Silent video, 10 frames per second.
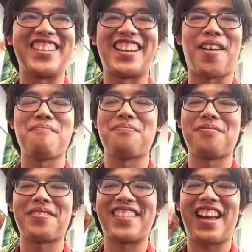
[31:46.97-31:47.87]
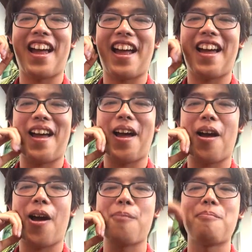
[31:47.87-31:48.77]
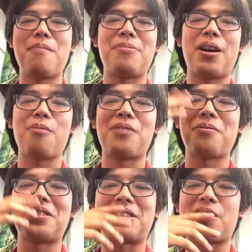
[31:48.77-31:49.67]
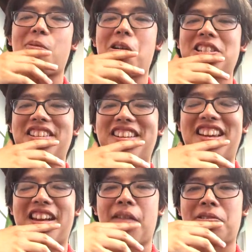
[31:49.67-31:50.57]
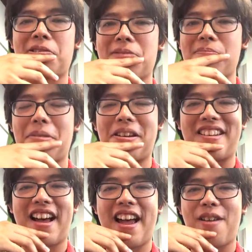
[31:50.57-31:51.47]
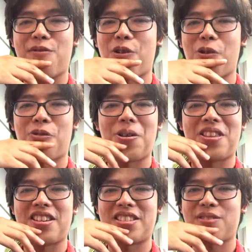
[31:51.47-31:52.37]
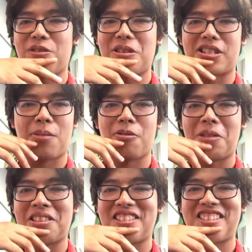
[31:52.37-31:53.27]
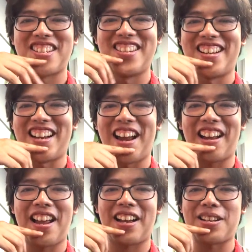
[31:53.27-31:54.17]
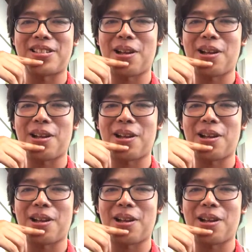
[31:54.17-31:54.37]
yeah, I maybe I'll be able to start watching it again after, but for these couple months, I kind of stopped